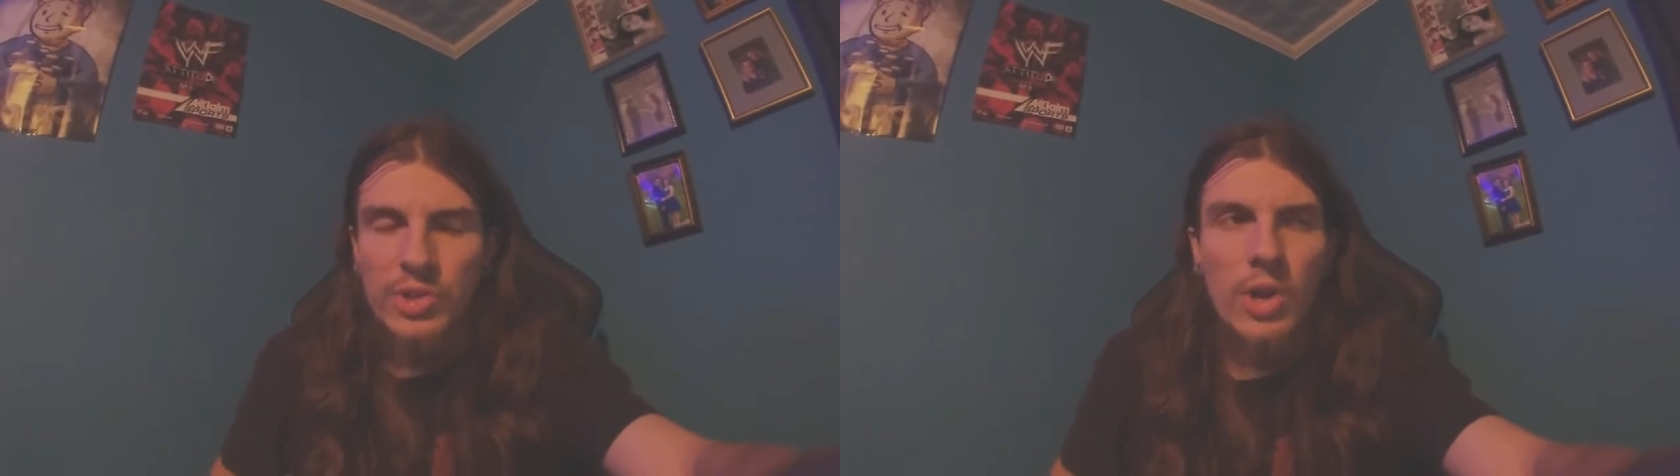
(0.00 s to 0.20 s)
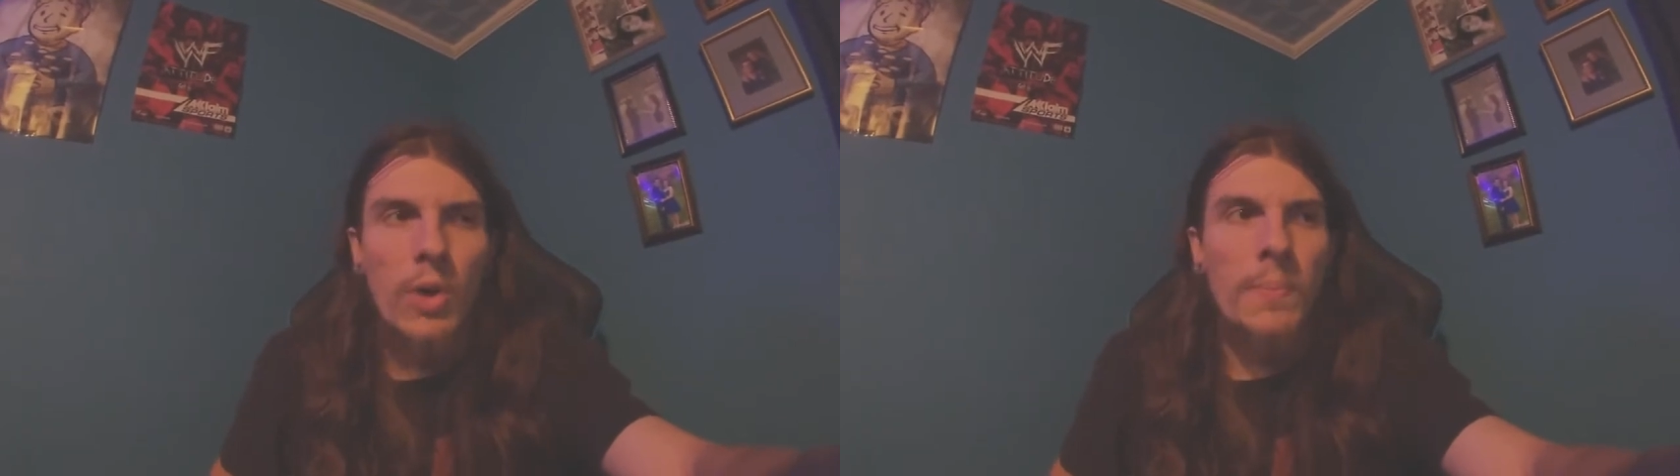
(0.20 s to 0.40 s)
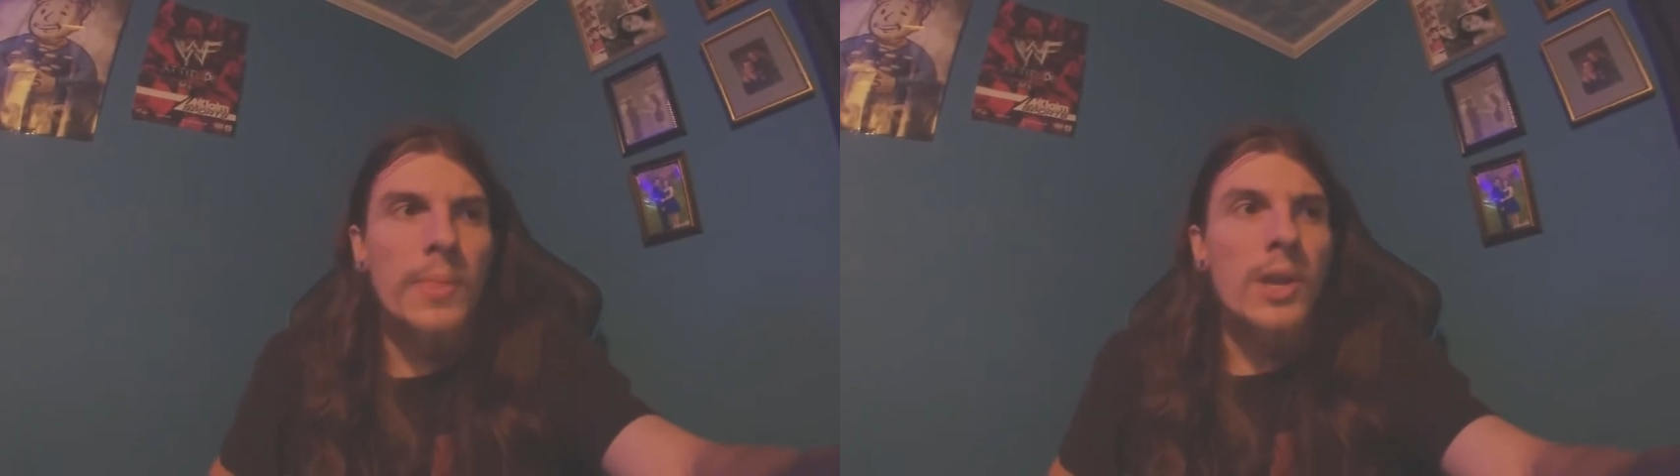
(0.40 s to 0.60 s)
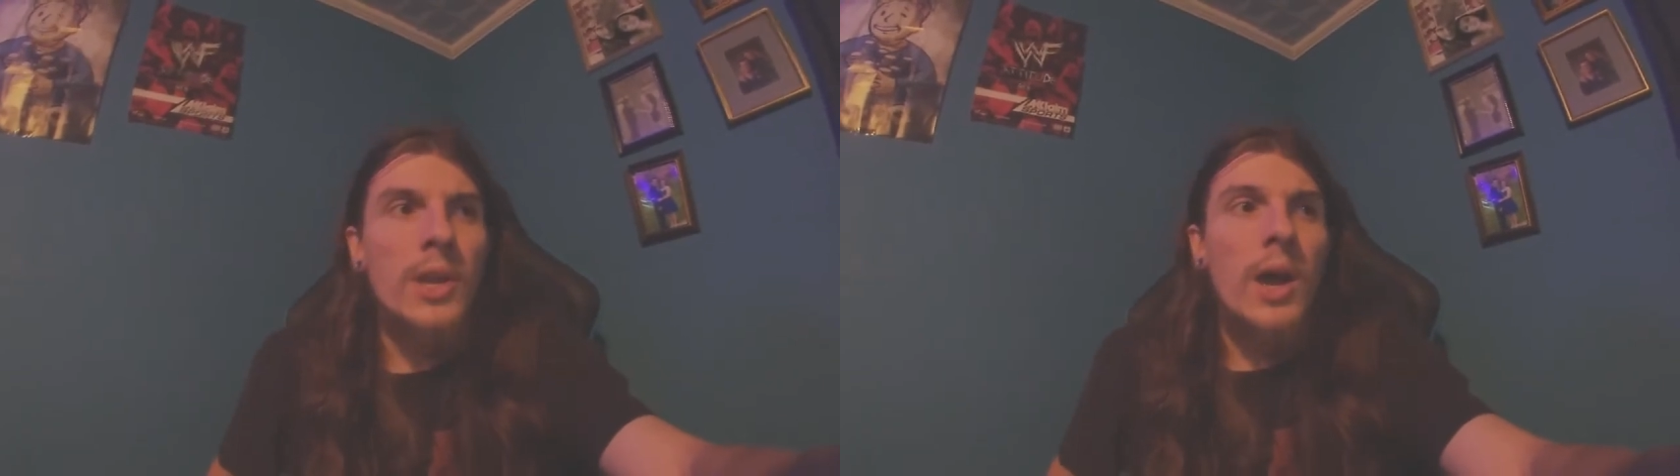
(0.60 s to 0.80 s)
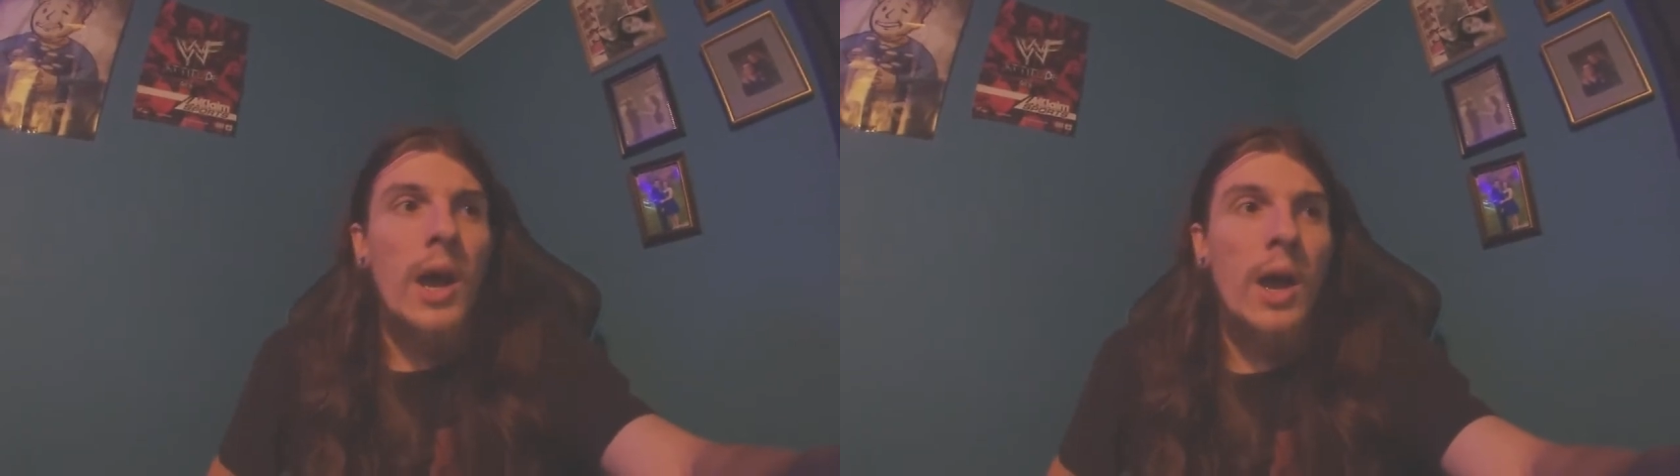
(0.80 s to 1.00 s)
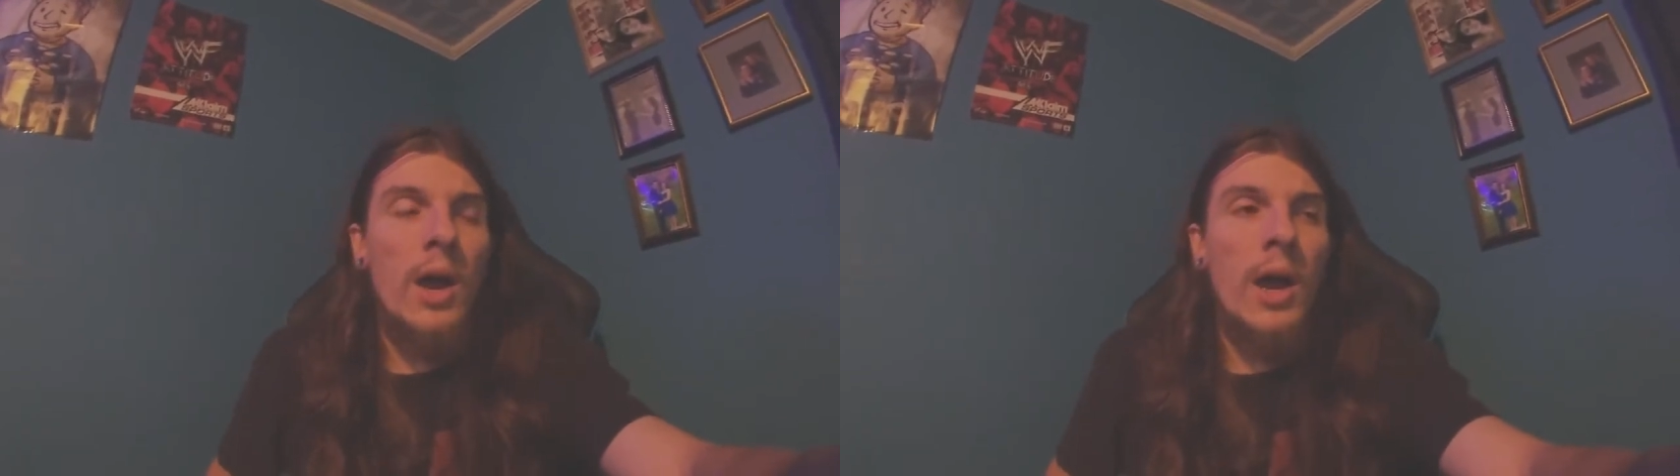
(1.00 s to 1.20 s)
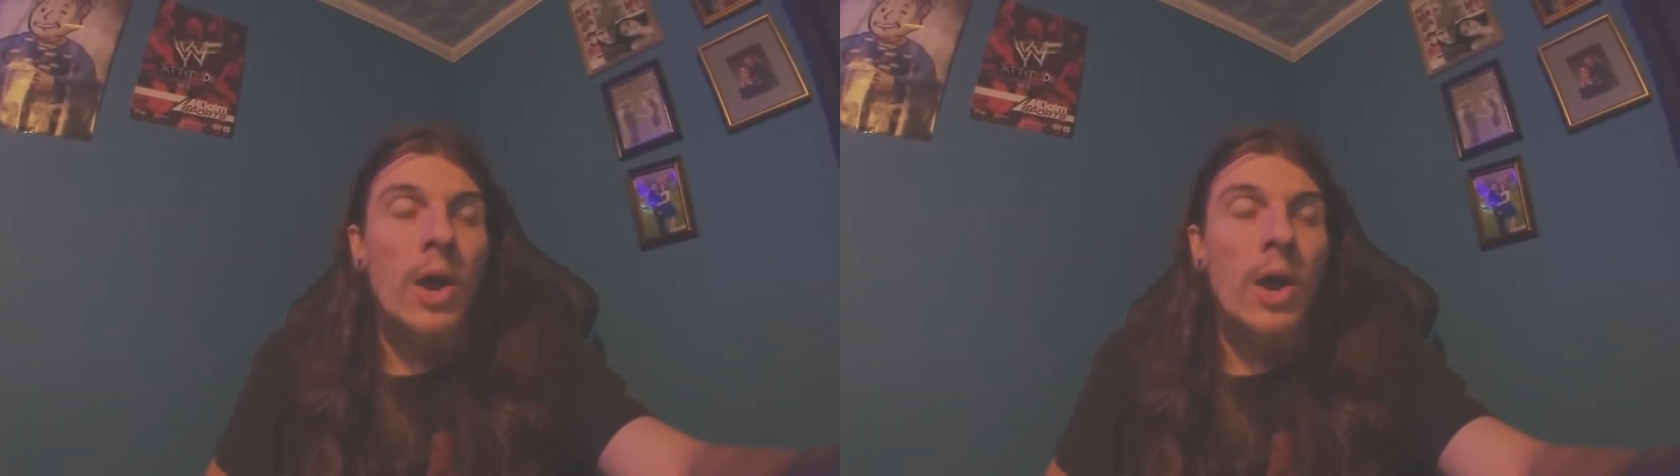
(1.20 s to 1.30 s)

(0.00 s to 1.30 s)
So uh,